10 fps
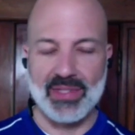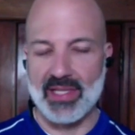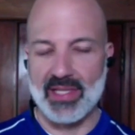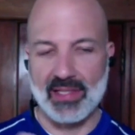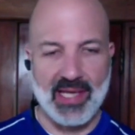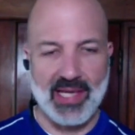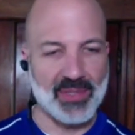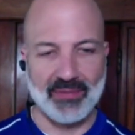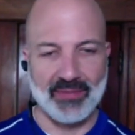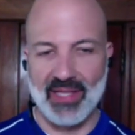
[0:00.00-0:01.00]
Uh, we see
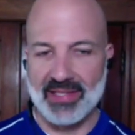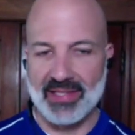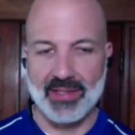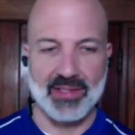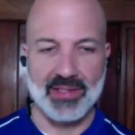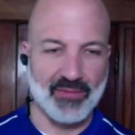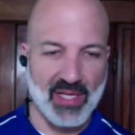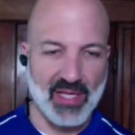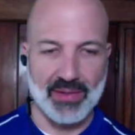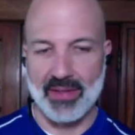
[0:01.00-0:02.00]
examples of
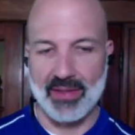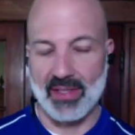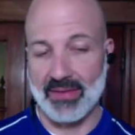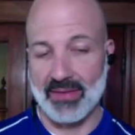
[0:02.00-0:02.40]
lessons and videos